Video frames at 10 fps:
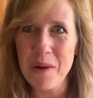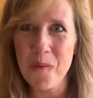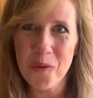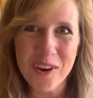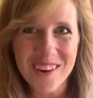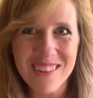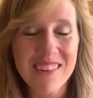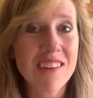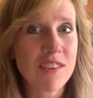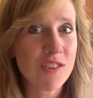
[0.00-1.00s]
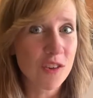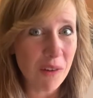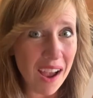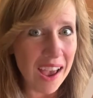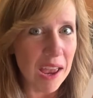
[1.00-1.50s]
words to
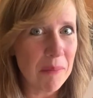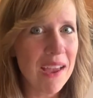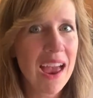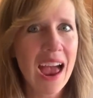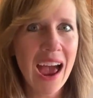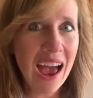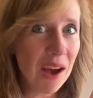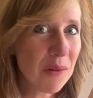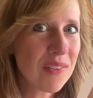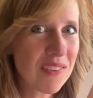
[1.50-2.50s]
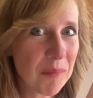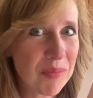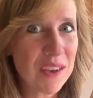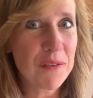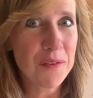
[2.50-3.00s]
describe how
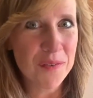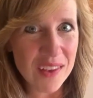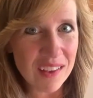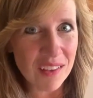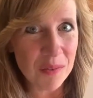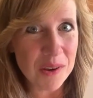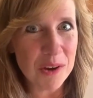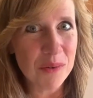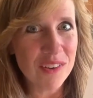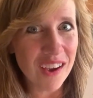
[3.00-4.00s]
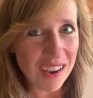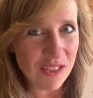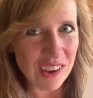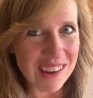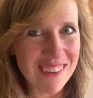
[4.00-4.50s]
something feels when you
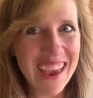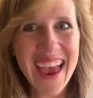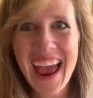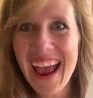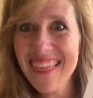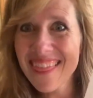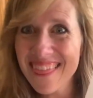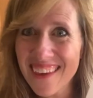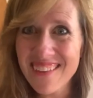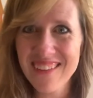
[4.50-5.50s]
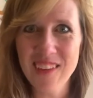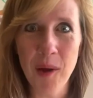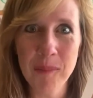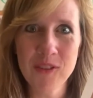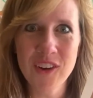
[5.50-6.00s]
touch it. And this
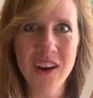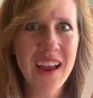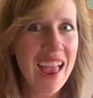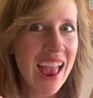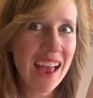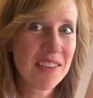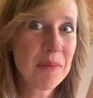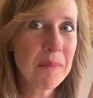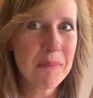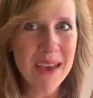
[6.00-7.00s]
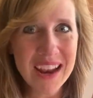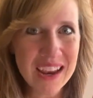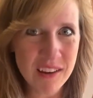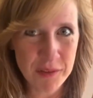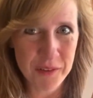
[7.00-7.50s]
sculpture has
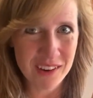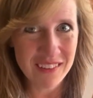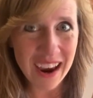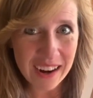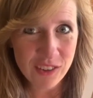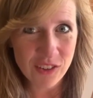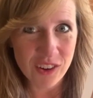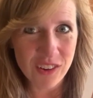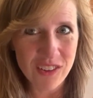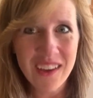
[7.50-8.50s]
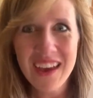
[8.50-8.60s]
many different textures.